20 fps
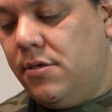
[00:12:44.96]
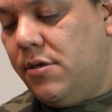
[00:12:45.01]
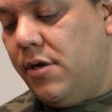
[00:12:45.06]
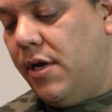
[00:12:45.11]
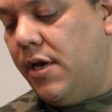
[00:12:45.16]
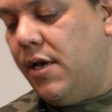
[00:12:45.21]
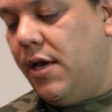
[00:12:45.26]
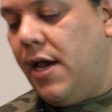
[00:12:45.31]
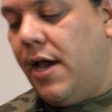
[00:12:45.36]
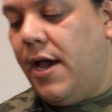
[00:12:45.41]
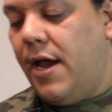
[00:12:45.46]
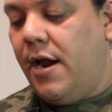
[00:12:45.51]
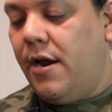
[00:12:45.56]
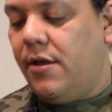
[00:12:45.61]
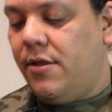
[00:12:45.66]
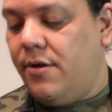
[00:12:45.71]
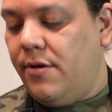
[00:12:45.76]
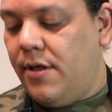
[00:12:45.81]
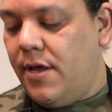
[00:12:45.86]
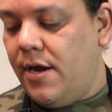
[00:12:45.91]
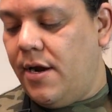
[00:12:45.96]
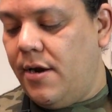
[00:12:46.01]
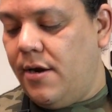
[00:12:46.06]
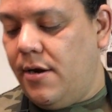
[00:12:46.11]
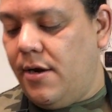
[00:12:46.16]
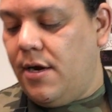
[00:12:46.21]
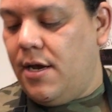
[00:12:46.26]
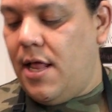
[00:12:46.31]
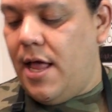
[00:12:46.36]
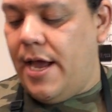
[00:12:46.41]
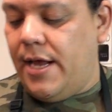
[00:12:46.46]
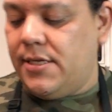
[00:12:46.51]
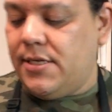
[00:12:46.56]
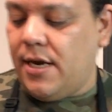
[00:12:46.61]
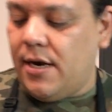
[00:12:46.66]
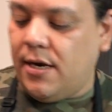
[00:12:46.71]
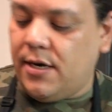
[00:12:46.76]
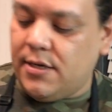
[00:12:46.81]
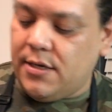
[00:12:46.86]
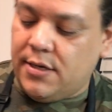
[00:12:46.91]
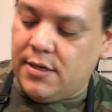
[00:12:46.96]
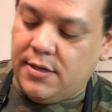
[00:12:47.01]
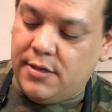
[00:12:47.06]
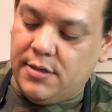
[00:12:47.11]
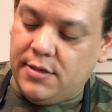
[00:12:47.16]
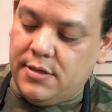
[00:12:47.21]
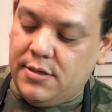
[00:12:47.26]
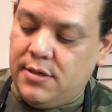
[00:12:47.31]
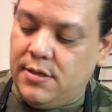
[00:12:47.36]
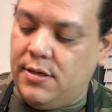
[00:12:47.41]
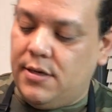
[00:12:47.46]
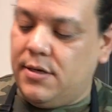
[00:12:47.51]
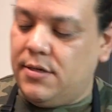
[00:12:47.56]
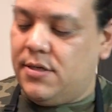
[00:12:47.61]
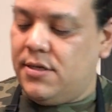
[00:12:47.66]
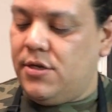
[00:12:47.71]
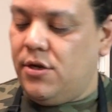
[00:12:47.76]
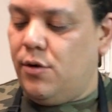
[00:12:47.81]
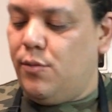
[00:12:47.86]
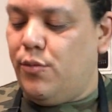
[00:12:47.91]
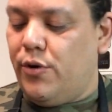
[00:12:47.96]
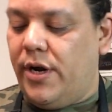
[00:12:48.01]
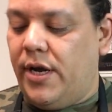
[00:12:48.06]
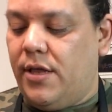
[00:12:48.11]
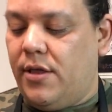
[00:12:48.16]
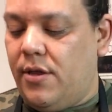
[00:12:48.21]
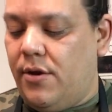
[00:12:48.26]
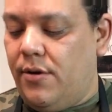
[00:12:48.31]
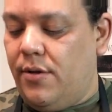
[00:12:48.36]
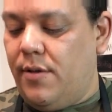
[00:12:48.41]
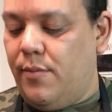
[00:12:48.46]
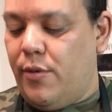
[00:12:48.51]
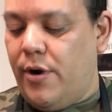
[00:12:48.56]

so you can get air through there. Your client's hair can still breathe through the